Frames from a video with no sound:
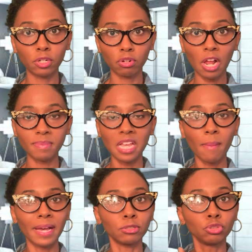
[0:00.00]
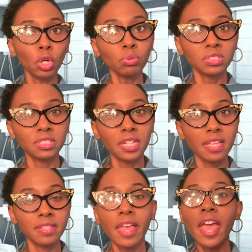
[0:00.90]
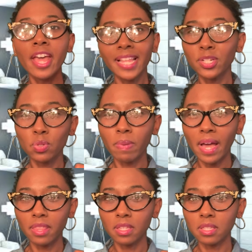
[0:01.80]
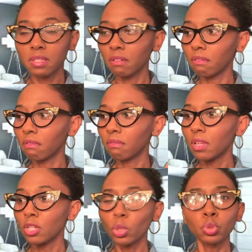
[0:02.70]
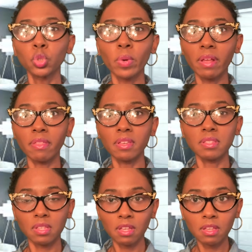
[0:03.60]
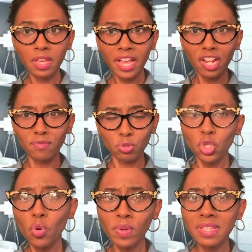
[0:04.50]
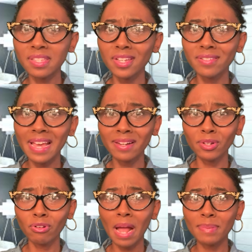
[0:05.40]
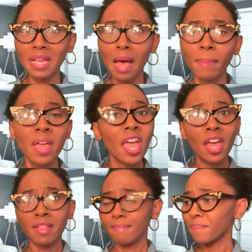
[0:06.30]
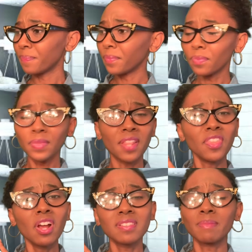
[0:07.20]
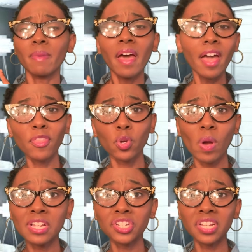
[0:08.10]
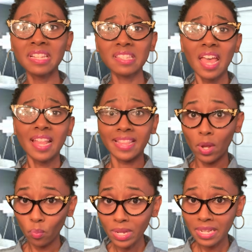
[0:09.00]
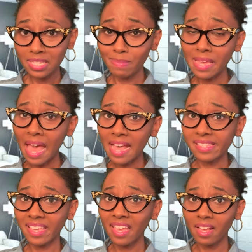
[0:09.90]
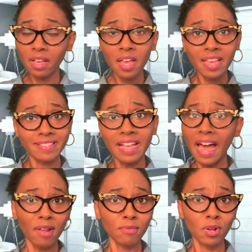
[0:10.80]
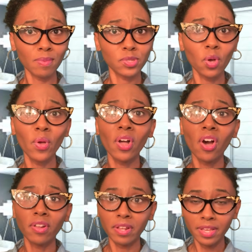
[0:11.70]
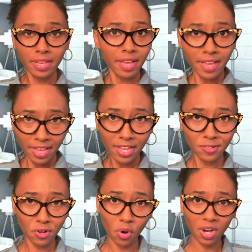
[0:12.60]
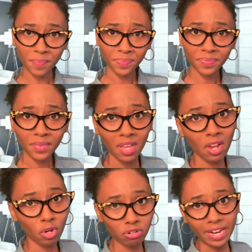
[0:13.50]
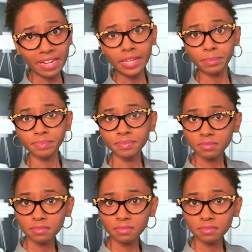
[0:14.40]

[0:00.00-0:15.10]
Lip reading: in a crop top, I don't suggest that you buy these. Don't you wear this. And if you do want to see your dad in a crop top, then there are some other questions that we need to be asking, because I don't know what's going on in your cranium.